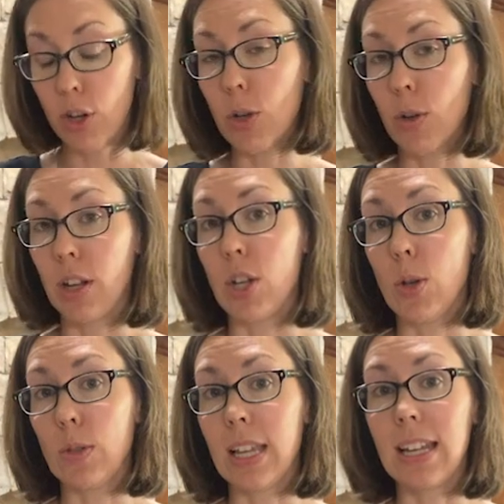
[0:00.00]
you can
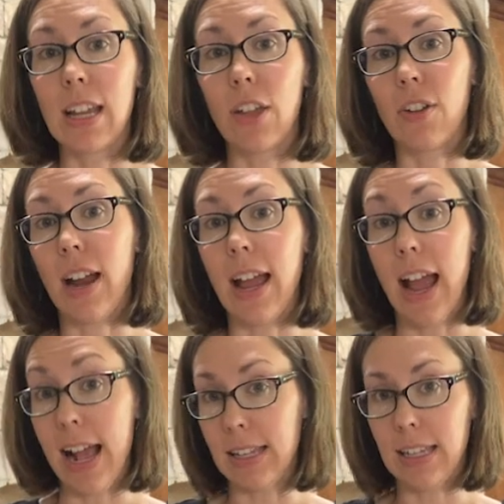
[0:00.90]
use any other
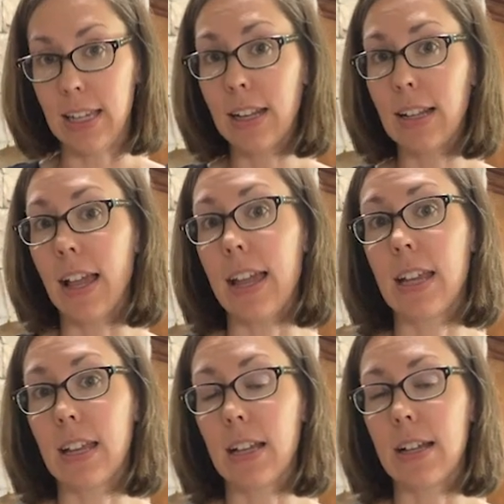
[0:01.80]
acid like